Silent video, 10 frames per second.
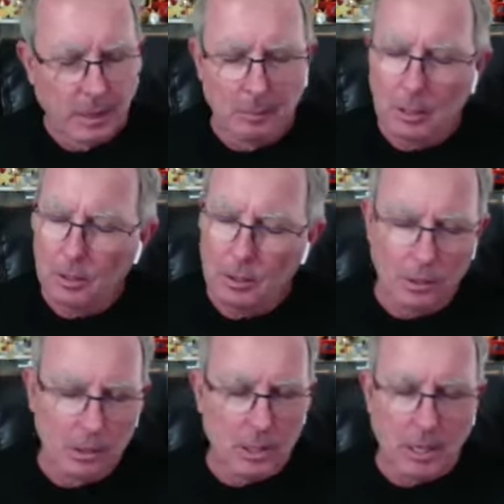I mean
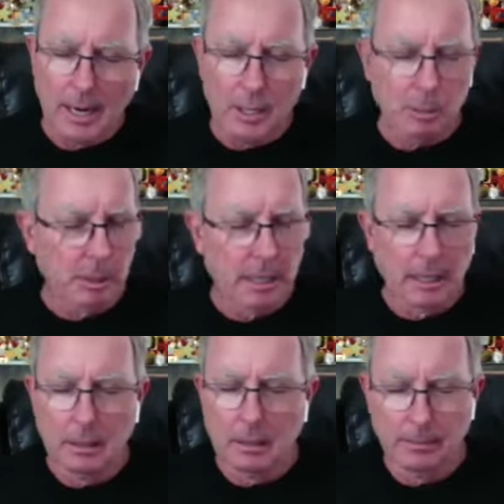just side
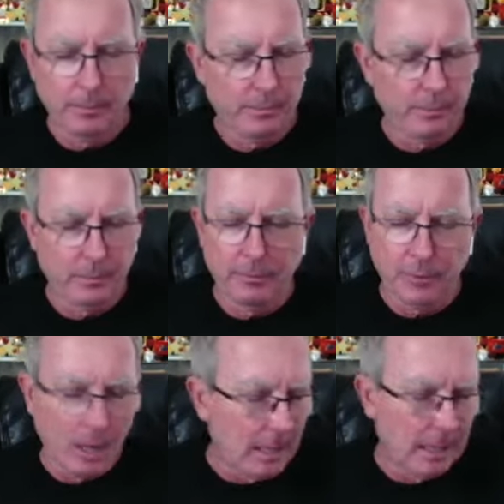splitting
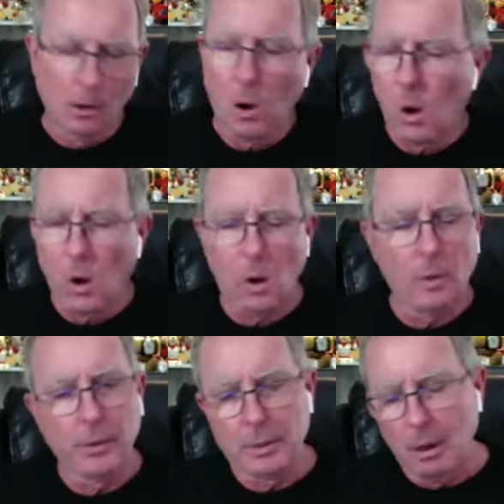funny
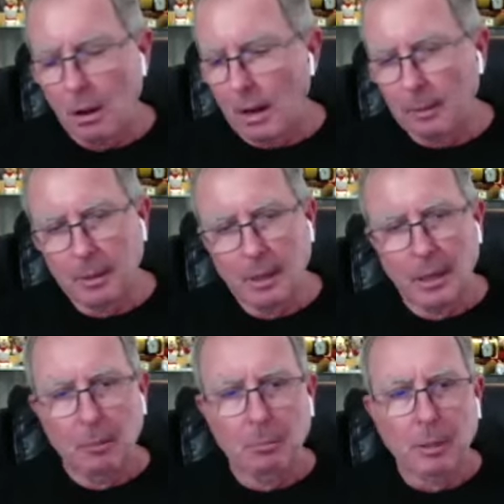all the time,
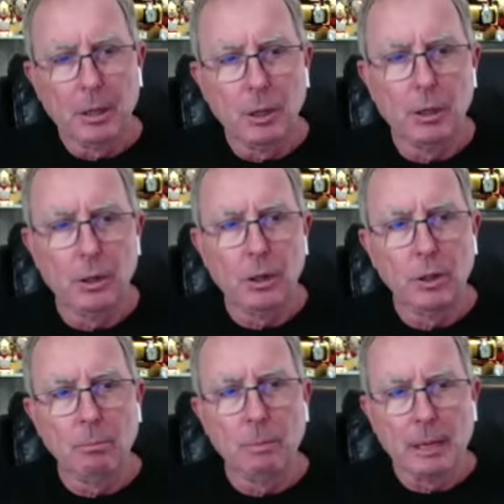but you
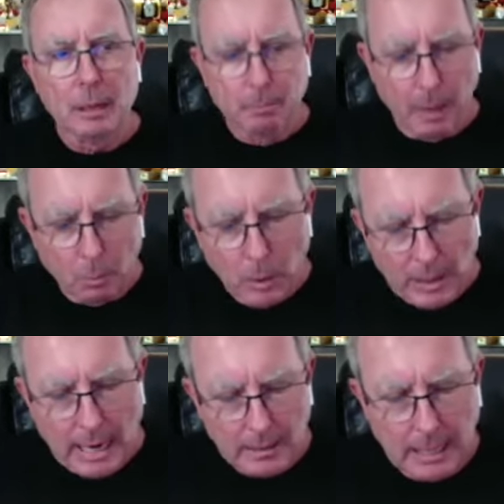but but
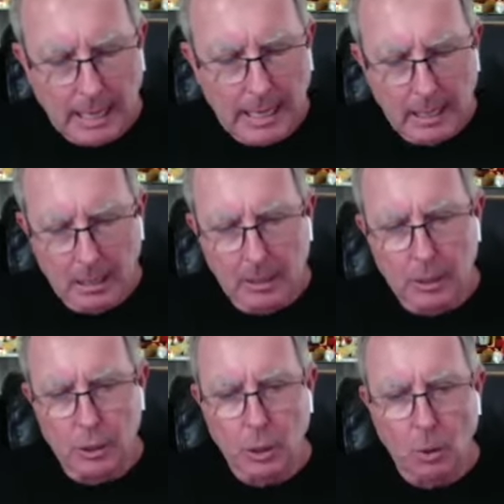when that lane
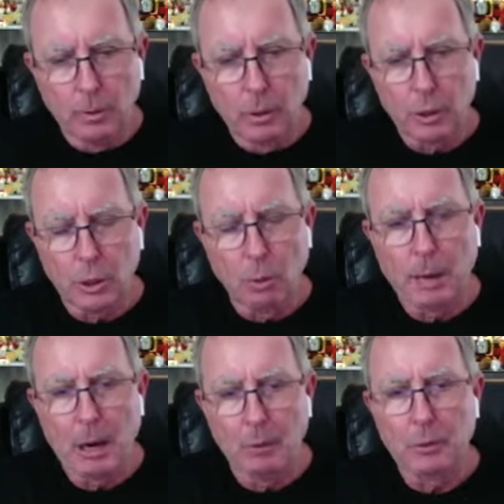is so you're so
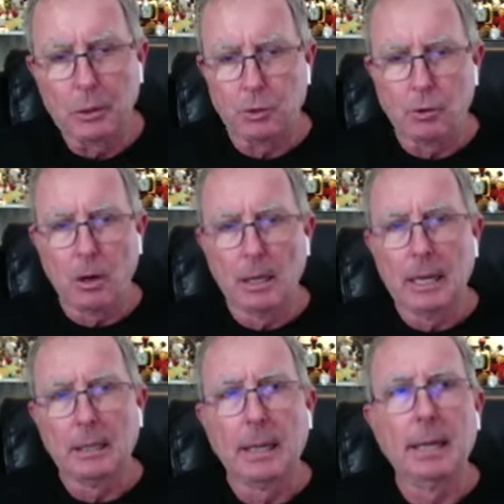powerfully strong in
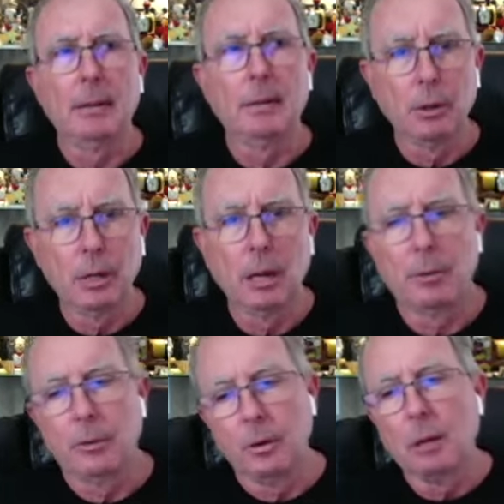that lane, and then you get
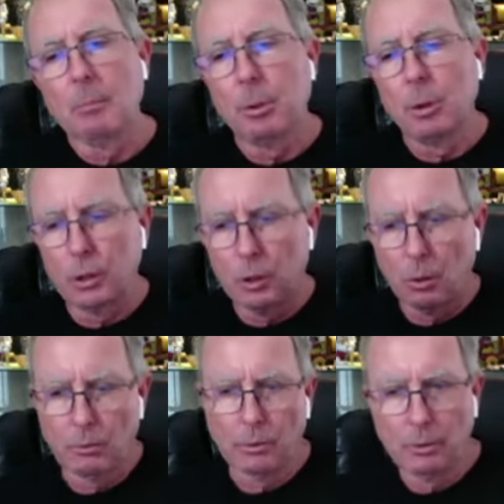you get pushed
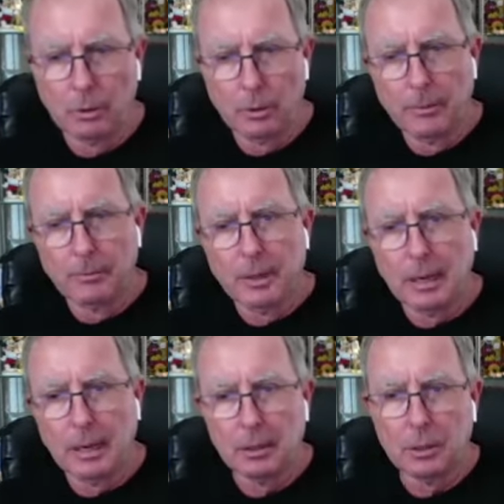over
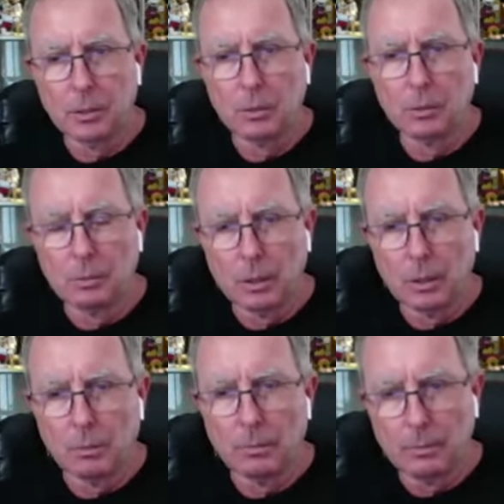into you
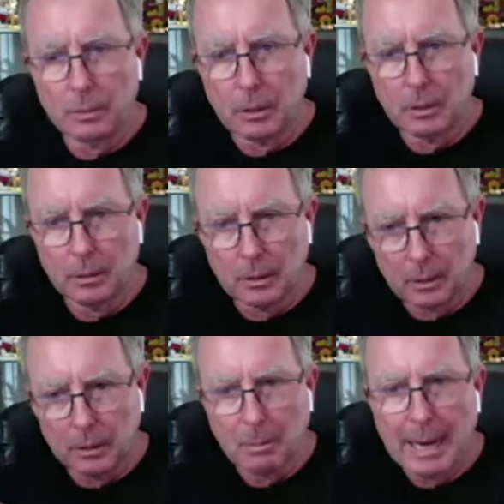know the
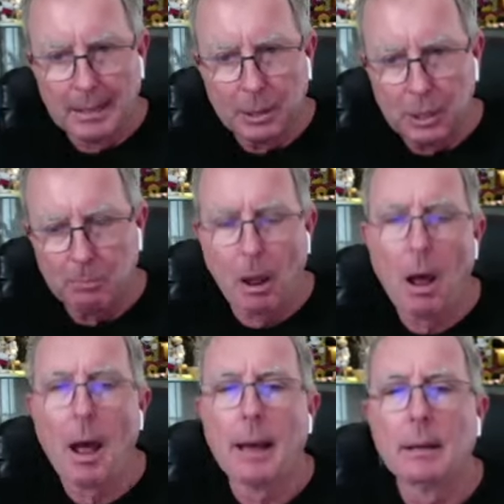the main
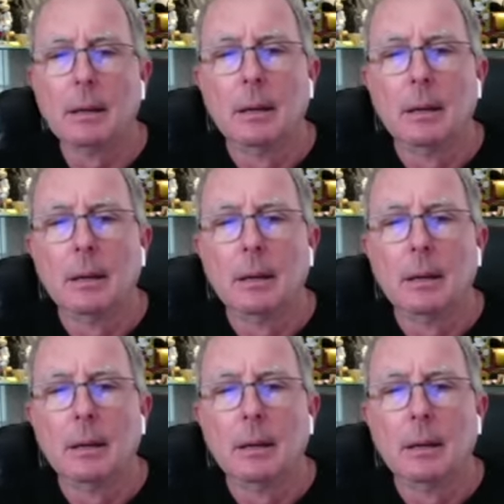spot,